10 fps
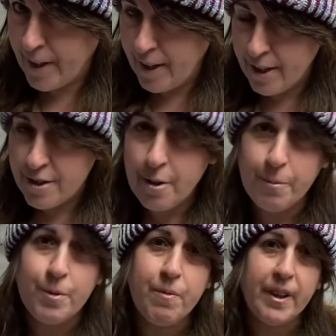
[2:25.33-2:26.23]
So it was
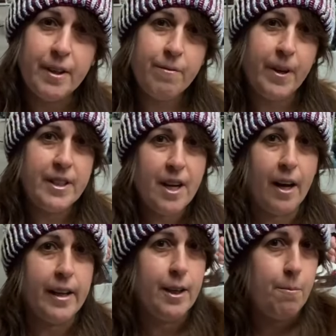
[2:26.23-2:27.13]
really fun
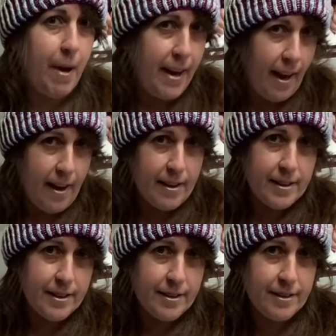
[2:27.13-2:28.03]
tying in my
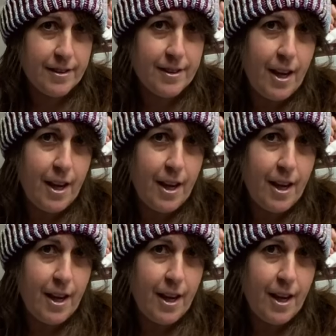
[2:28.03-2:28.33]
ends